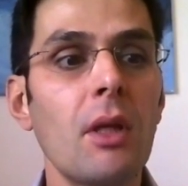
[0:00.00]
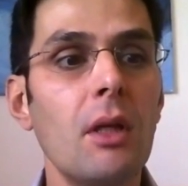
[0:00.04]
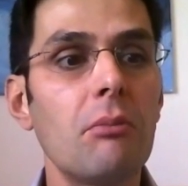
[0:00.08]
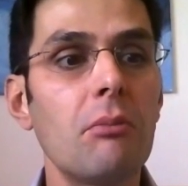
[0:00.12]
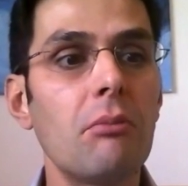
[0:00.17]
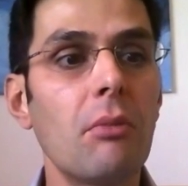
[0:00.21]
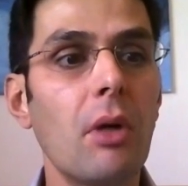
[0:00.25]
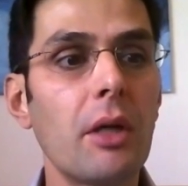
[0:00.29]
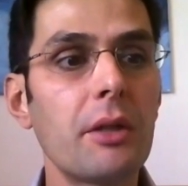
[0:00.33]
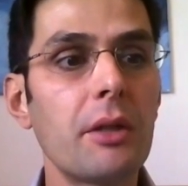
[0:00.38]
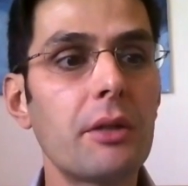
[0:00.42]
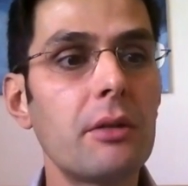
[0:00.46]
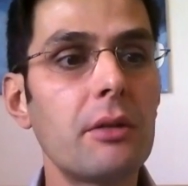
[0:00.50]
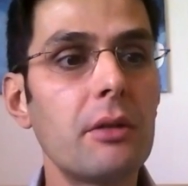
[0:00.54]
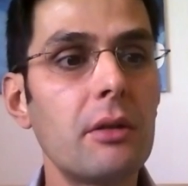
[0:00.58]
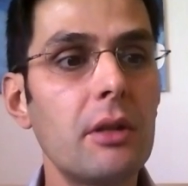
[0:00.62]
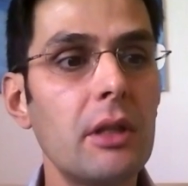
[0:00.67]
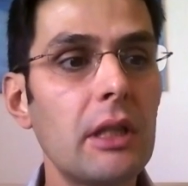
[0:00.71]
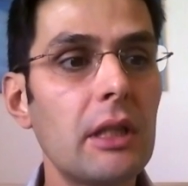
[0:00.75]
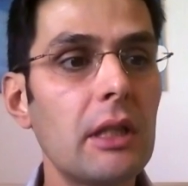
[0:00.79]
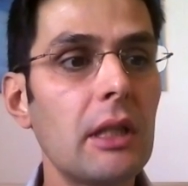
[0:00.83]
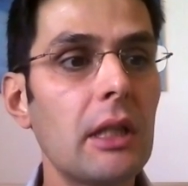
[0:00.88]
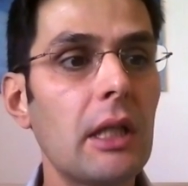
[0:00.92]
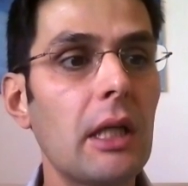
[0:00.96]

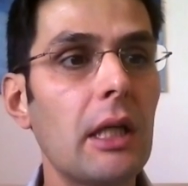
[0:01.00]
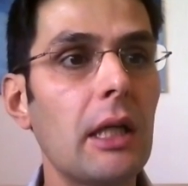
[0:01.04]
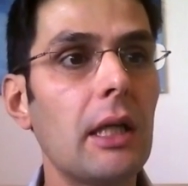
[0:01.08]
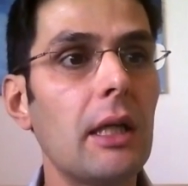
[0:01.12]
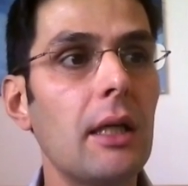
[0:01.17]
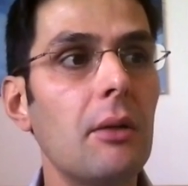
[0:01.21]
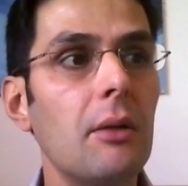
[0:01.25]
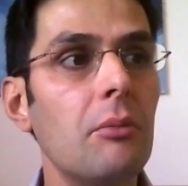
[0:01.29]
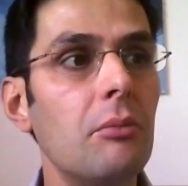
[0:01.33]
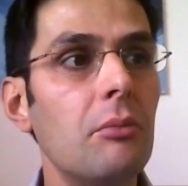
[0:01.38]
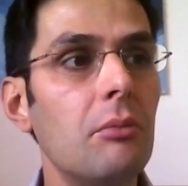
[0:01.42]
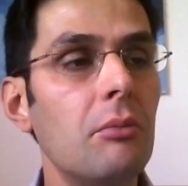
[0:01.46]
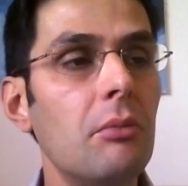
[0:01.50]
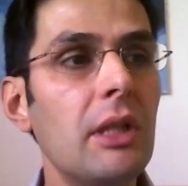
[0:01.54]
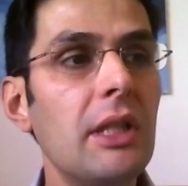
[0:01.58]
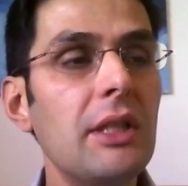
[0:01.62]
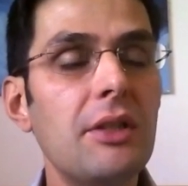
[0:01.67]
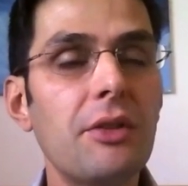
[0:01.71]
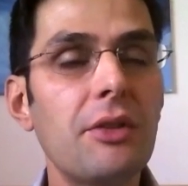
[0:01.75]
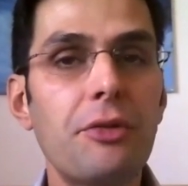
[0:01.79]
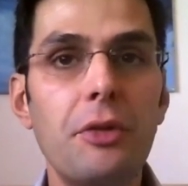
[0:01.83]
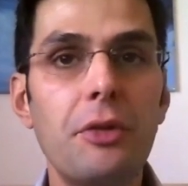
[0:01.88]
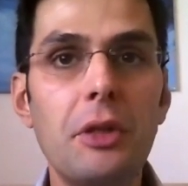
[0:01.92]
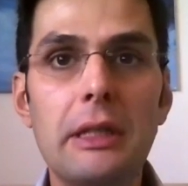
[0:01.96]
monitoring many
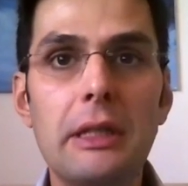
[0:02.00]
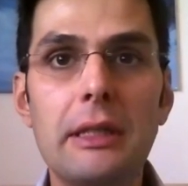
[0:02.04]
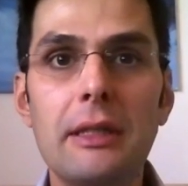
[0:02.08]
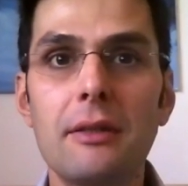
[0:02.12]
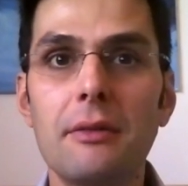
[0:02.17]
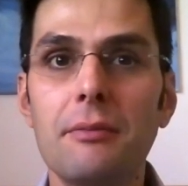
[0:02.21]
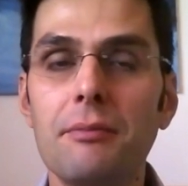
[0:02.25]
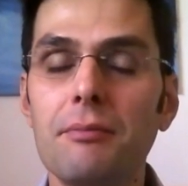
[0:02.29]
different,